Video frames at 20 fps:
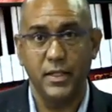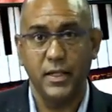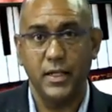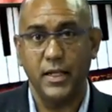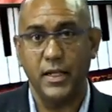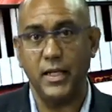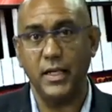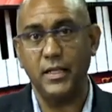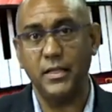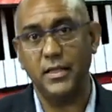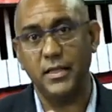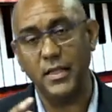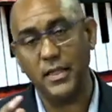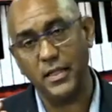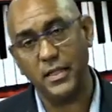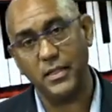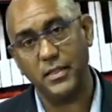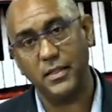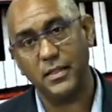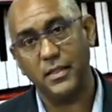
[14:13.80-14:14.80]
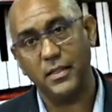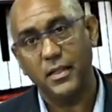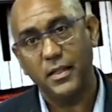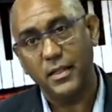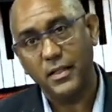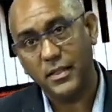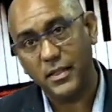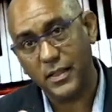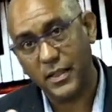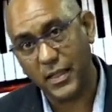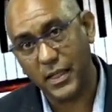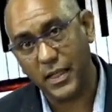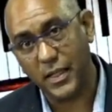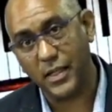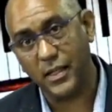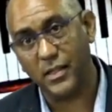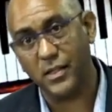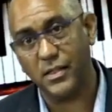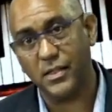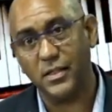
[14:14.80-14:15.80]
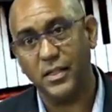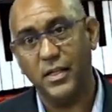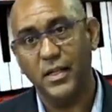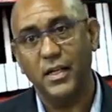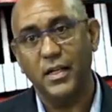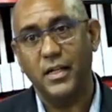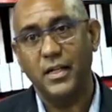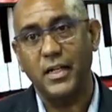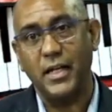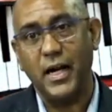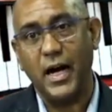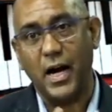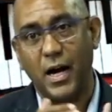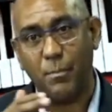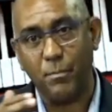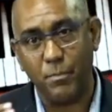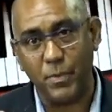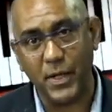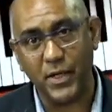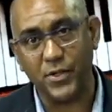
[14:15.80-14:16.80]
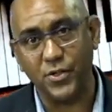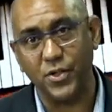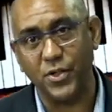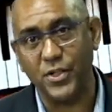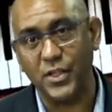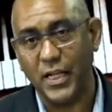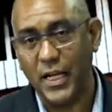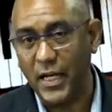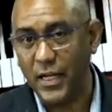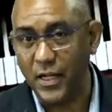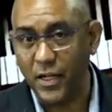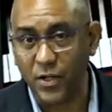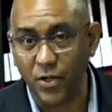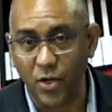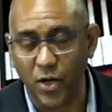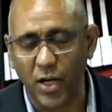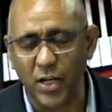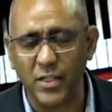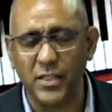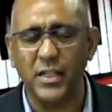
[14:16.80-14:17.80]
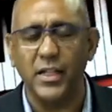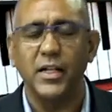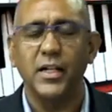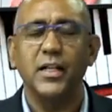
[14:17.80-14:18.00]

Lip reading: in these scales, the arpeggios, and the chords.